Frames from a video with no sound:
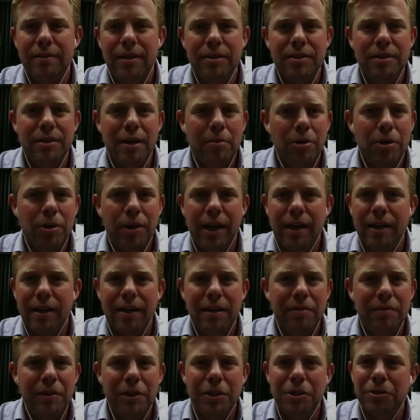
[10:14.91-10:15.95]
I was number 8
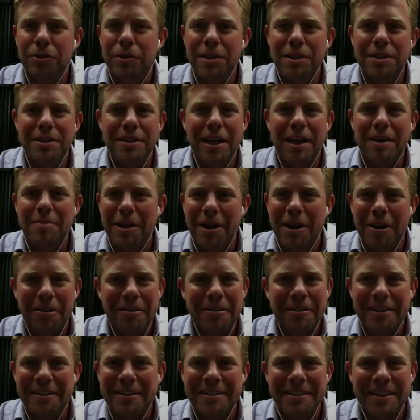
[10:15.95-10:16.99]
individual in the state of
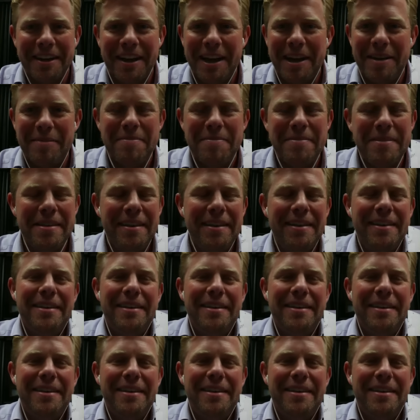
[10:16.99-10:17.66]
Maryland at the time.